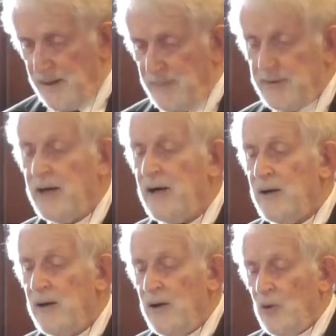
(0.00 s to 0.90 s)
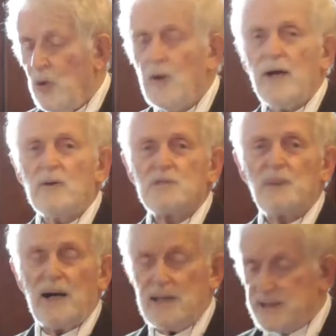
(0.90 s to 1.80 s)
But now all that was
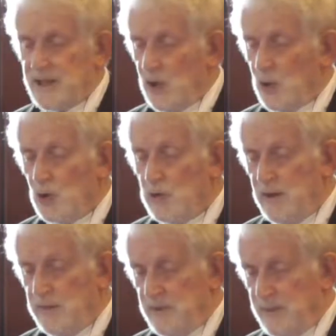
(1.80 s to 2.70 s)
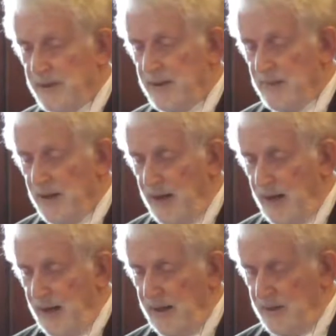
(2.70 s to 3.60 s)
past, they all remembered me,
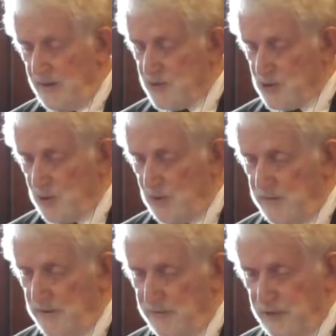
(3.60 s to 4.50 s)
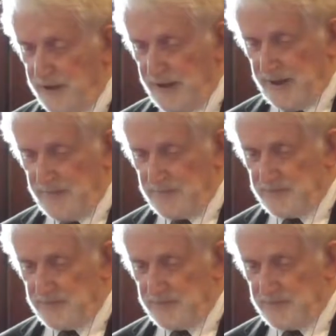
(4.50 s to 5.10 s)
and it was all very friendly.